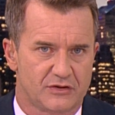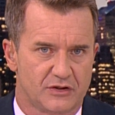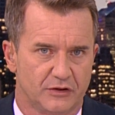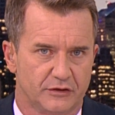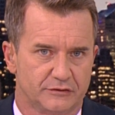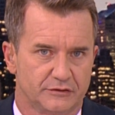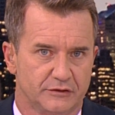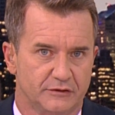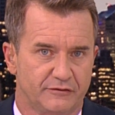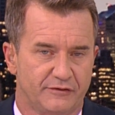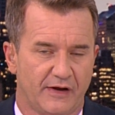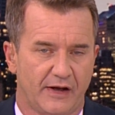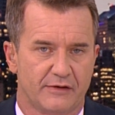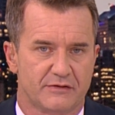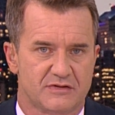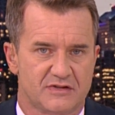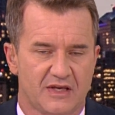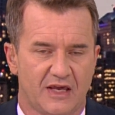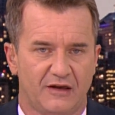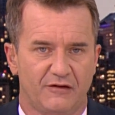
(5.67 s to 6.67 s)
children
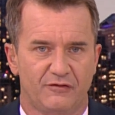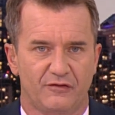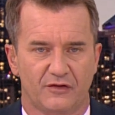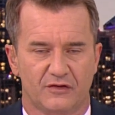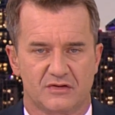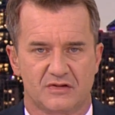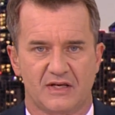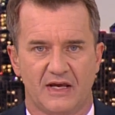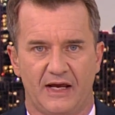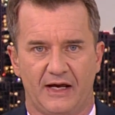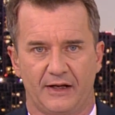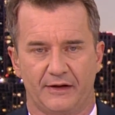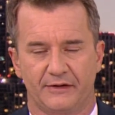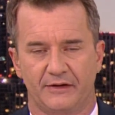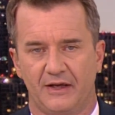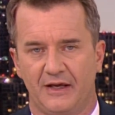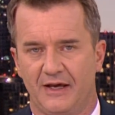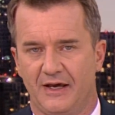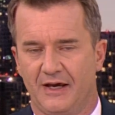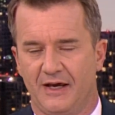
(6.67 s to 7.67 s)
found safe and sound.
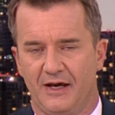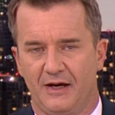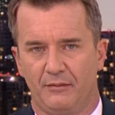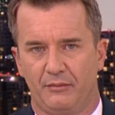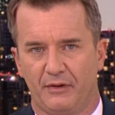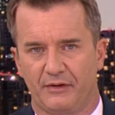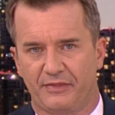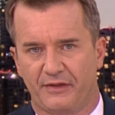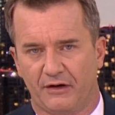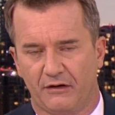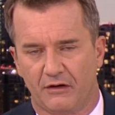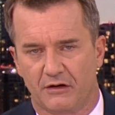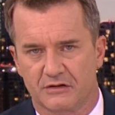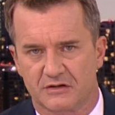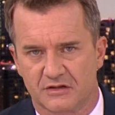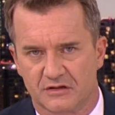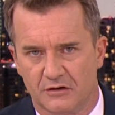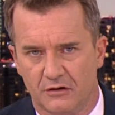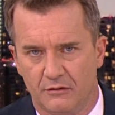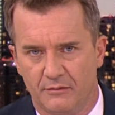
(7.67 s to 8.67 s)
But there are
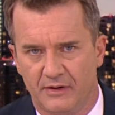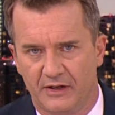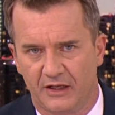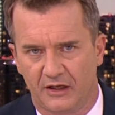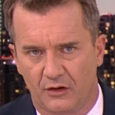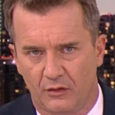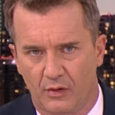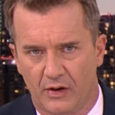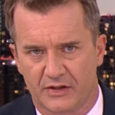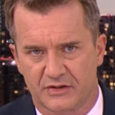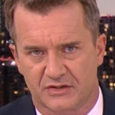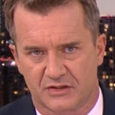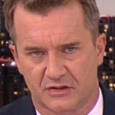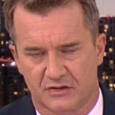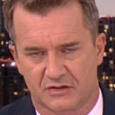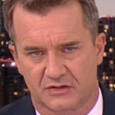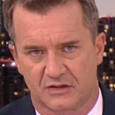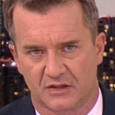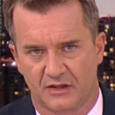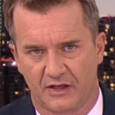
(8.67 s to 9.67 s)
so many
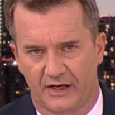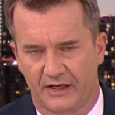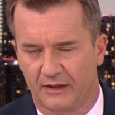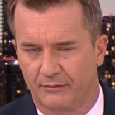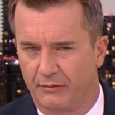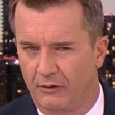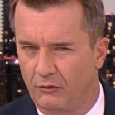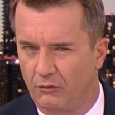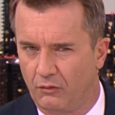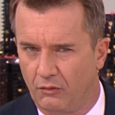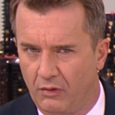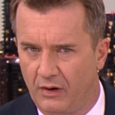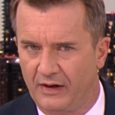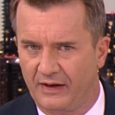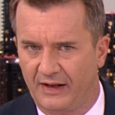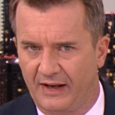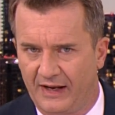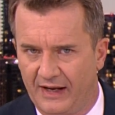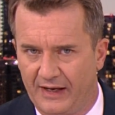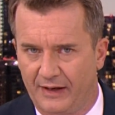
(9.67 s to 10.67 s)
questions tonight about what
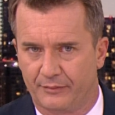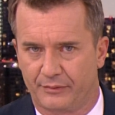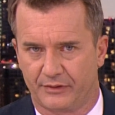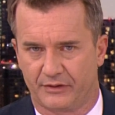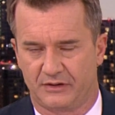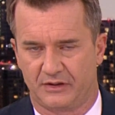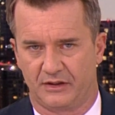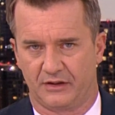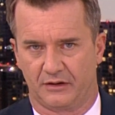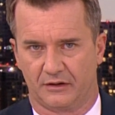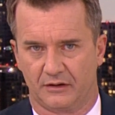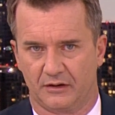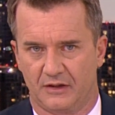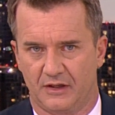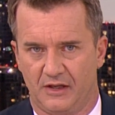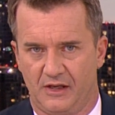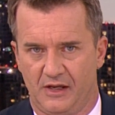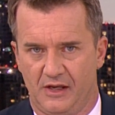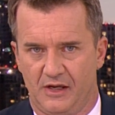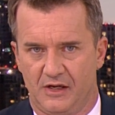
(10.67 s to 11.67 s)
happened here.
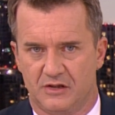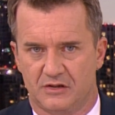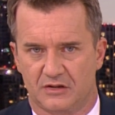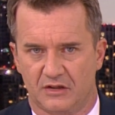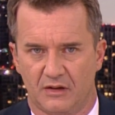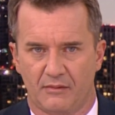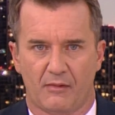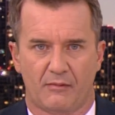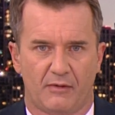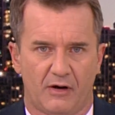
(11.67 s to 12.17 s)
Shallima